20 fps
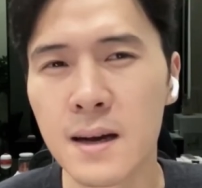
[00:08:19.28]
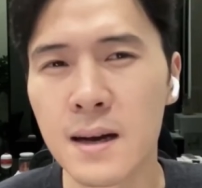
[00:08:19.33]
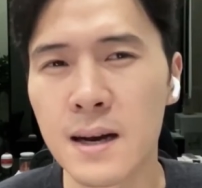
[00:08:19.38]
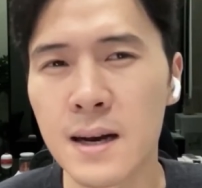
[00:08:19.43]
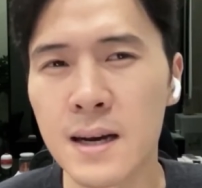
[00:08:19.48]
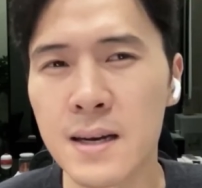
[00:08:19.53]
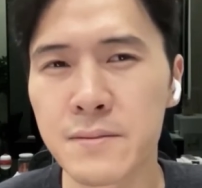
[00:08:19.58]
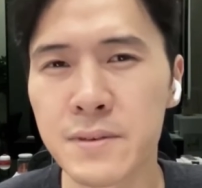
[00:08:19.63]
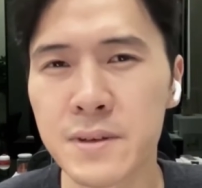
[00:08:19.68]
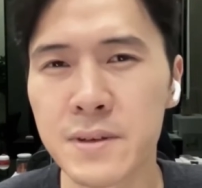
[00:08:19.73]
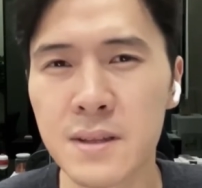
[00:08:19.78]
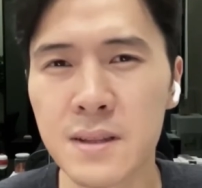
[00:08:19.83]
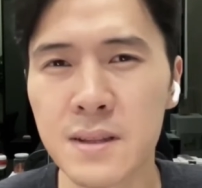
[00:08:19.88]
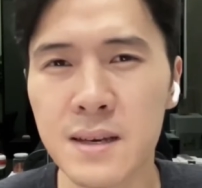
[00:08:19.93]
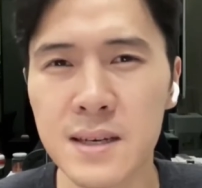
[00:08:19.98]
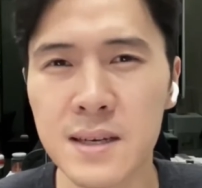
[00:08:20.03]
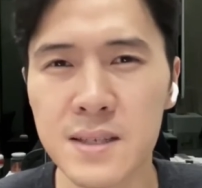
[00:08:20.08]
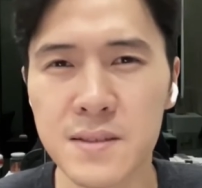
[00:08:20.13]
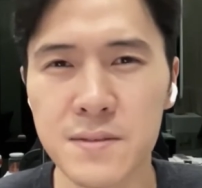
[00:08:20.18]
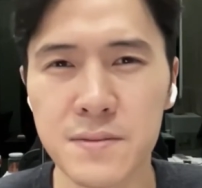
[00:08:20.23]
I
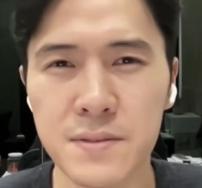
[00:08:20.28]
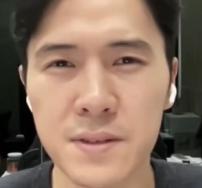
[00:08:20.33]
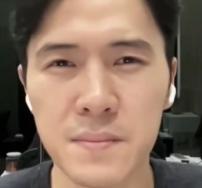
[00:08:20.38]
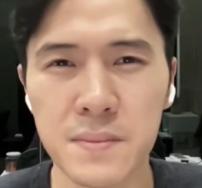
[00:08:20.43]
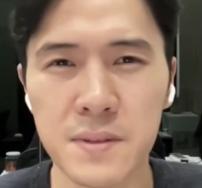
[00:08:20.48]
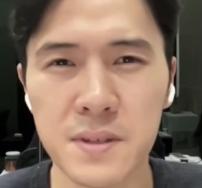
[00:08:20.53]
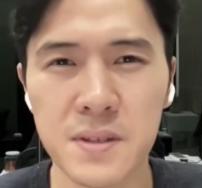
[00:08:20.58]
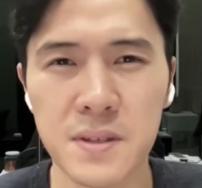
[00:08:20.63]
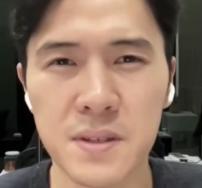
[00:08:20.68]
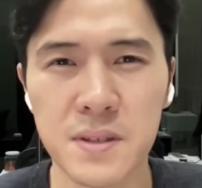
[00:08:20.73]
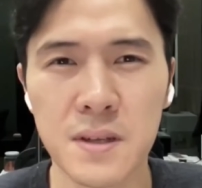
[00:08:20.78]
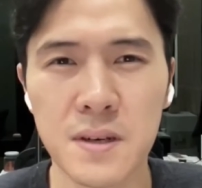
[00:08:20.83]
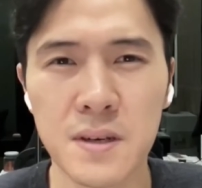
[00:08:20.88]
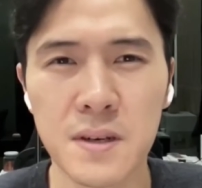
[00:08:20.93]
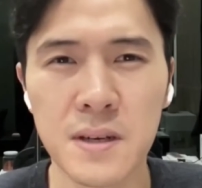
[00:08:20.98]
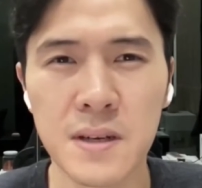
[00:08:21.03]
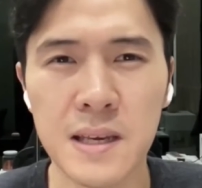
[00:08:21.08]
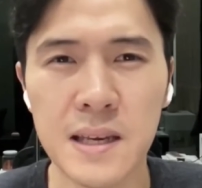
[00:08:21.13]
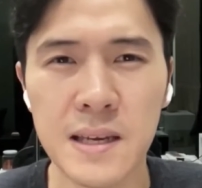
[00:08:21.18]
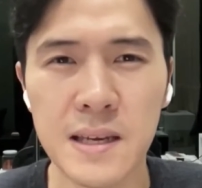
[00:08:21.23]
realized from this
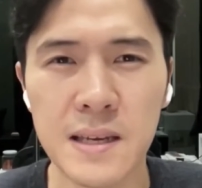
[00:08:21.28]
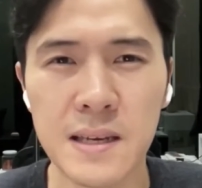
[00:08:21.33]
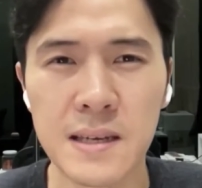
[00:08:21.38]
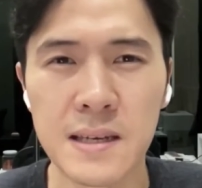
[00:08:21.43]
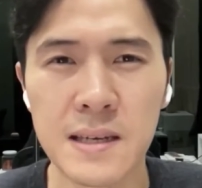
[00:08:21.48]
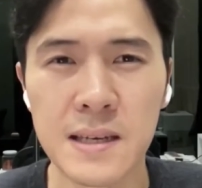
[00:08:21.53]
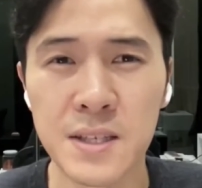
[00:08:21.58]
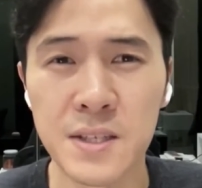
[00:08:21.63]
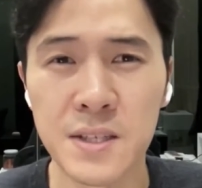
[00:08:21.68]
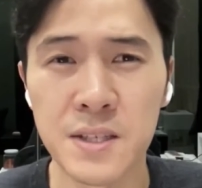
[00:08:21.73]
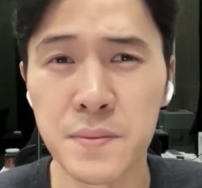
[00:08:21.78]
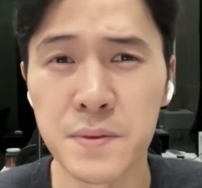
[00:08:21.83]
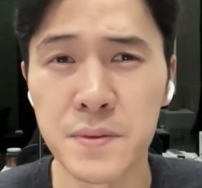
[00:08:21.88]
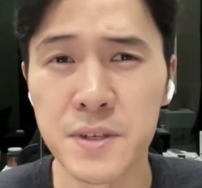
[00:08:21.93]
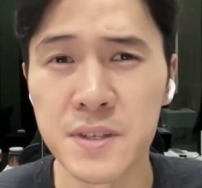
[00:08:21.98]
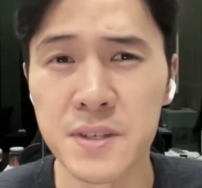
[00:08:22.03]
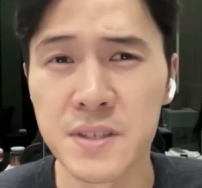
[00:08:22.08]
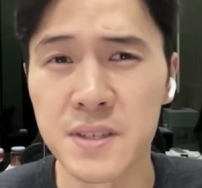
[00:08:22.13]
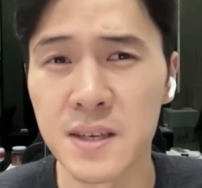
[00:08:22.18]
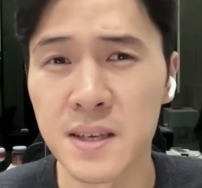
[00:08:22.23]
learning
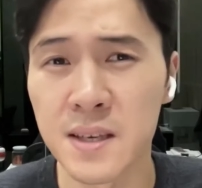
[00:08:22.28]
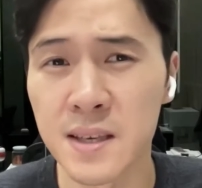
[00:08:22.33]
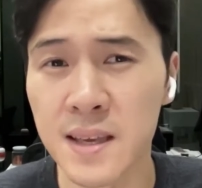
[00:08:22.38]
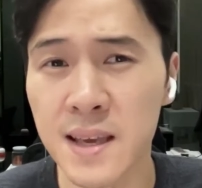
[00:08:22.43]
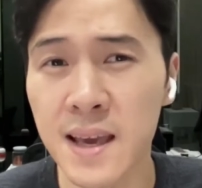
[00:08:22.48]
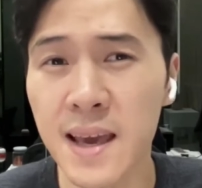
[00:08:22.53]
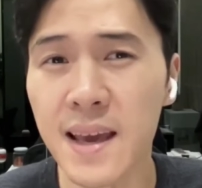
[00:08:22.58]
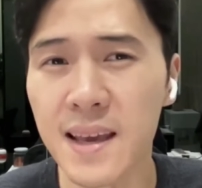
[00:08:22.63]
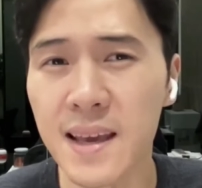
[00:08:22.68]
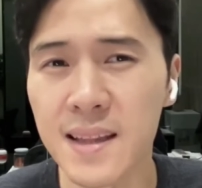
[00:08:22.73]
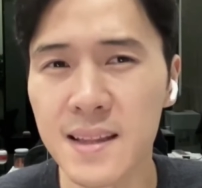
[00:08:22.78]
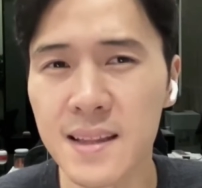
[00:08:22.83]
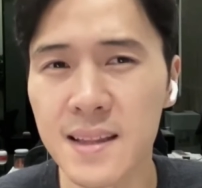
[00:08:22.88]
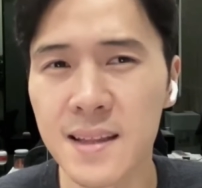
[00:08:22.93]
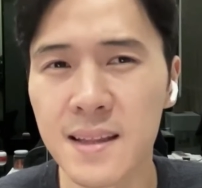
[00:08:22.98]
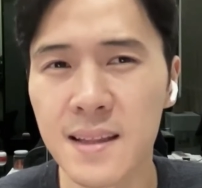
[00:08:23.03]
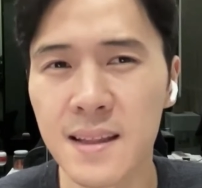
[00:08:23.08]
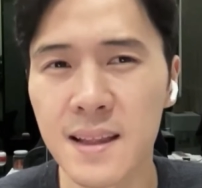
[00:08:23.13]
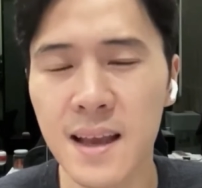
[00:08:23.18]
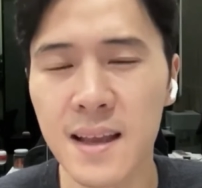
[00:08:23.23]
experience again
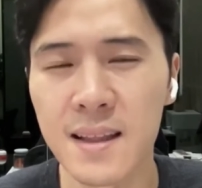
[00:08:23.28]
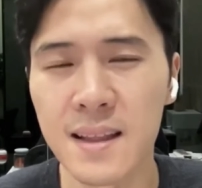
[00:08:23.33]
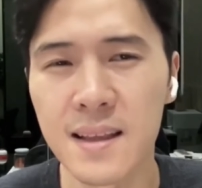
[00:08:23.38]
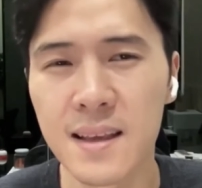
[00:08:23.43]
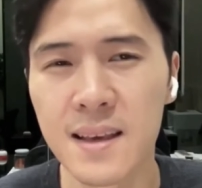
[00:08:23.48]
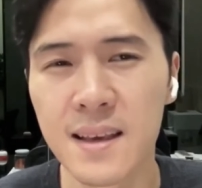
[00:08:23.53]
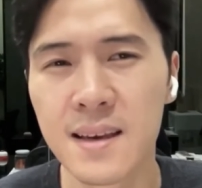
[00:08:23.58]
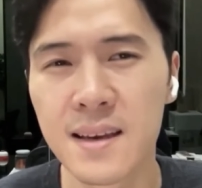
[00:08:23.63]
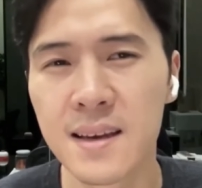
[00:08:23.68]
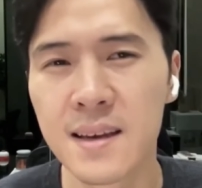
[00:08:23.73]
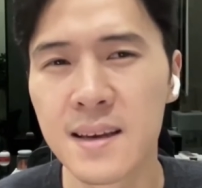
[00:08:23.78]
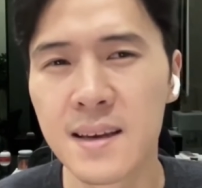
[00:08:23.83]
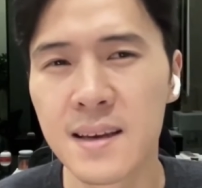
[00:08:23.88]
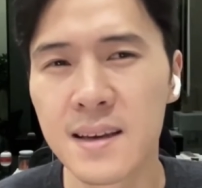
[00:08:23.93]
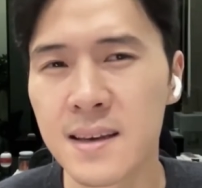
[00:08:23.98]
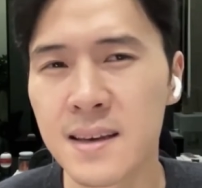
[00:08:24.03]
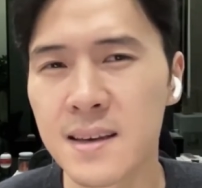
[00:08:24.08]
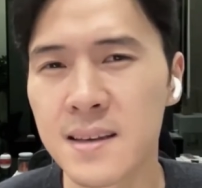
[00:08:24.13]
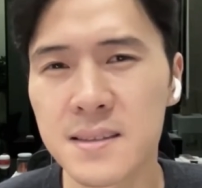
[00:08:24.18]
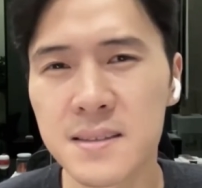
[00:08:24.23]
that
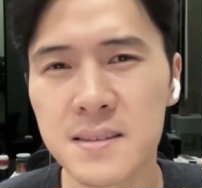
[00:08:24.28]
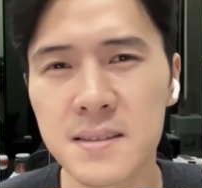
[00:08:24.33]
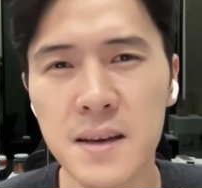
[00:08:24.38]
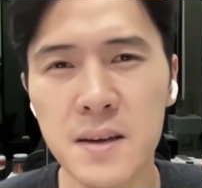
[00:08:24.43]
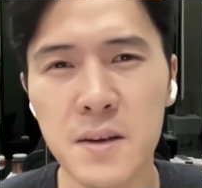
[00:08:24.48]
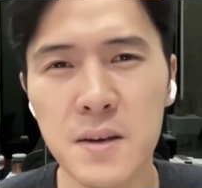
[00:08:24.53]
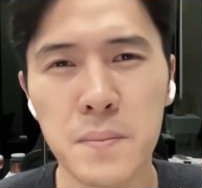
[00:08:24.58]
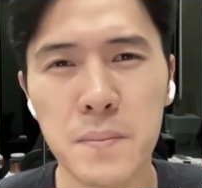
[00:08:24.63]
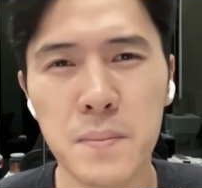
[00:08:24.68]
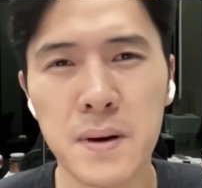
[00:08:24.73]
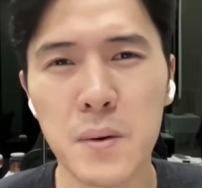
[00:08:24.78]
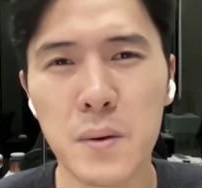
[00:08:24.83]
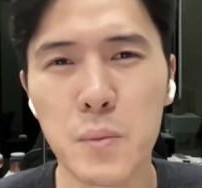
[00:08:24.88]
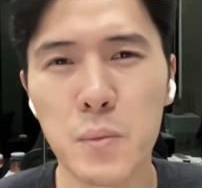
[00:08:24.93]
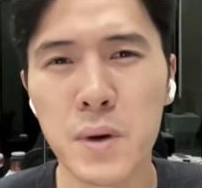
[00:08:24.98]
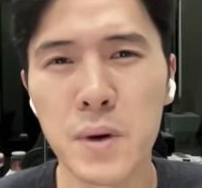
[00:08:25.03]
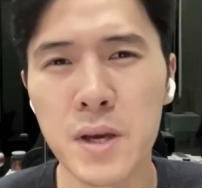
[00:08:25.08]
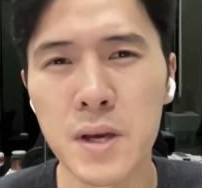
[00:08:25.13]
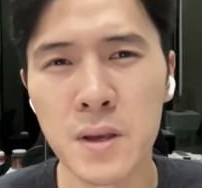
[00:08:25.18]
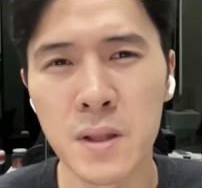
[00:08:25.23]
it is not about
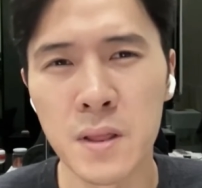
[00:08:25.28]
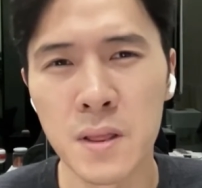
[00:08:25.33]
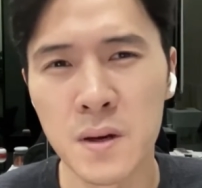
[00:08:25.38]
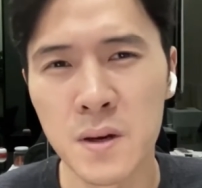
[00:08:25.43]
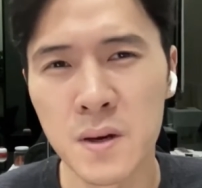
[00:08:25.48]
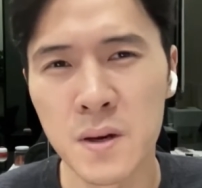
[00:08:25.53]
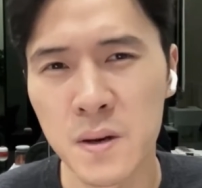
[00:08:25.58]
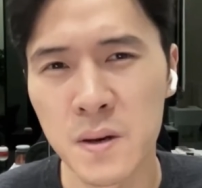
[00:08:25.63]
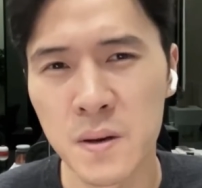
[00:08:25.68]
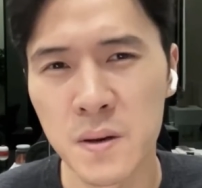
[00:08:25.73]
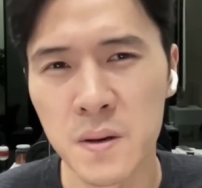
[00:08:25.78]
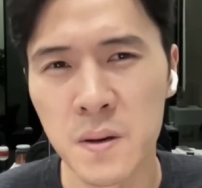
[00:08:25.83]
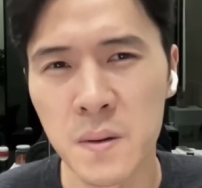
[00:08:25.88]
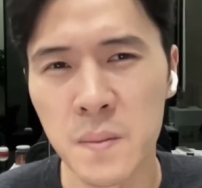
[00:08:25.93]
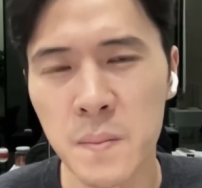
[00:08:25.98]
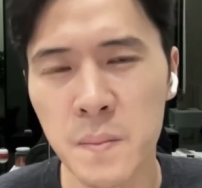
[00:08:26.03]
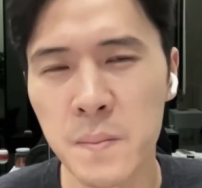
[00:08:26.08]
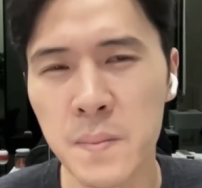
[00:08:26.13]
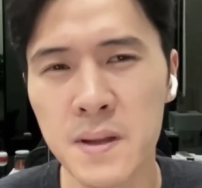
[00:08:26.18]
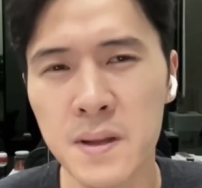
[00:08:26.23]
what you learn,
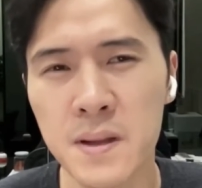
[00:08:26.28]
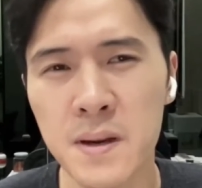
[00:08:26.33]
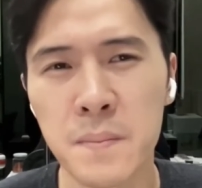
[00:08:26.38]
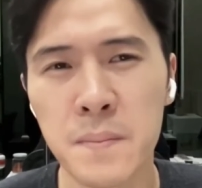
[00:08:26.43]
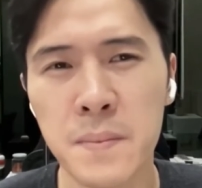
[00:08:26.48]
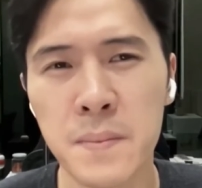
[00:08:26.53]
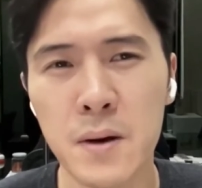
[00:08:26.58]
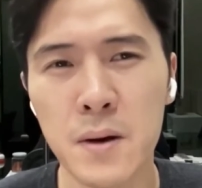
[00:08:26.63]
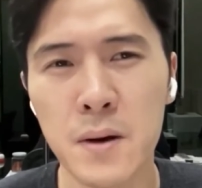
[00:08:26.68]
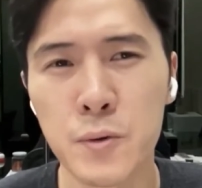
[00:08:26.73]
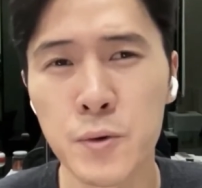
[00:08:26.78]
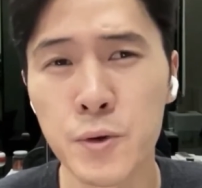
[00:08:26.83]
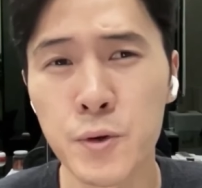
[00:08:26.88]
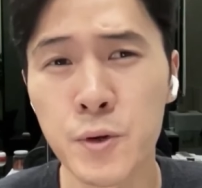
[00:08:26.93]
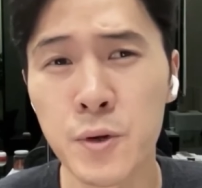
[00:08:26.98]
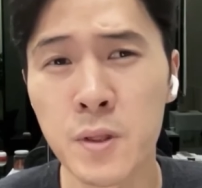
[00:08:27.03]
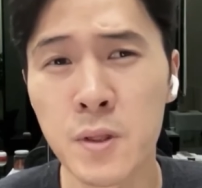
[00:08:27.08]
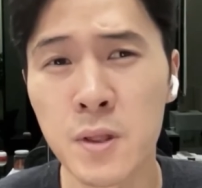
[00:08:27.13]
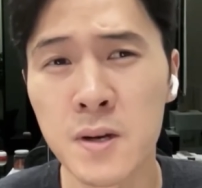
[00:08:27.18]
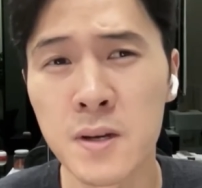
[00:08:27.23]
but about who
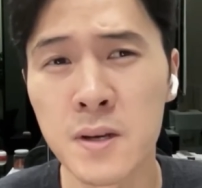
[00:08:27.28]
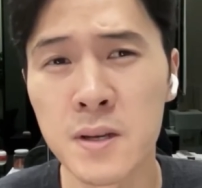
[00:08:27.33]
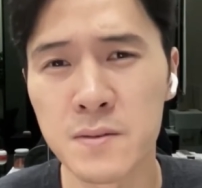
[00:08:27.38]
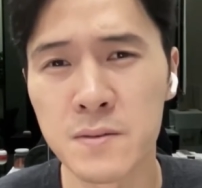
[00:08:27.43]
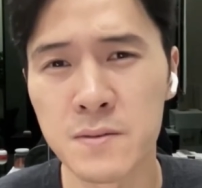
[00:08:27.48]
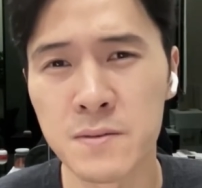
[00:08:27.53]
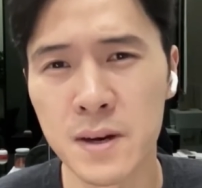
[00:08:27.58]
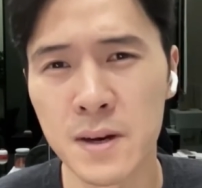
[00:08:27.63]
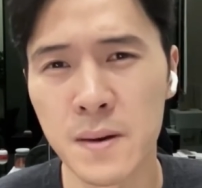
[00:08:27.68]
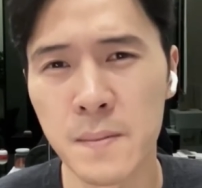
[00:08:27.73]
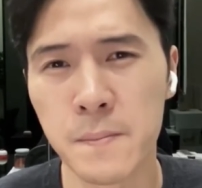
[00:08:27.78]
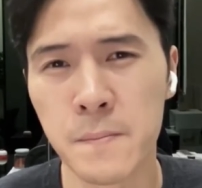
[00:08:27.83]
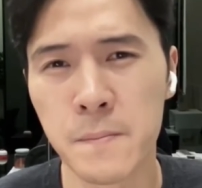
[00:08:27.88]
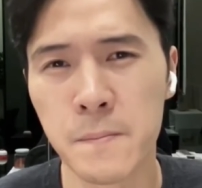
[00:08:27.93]
you learn it from.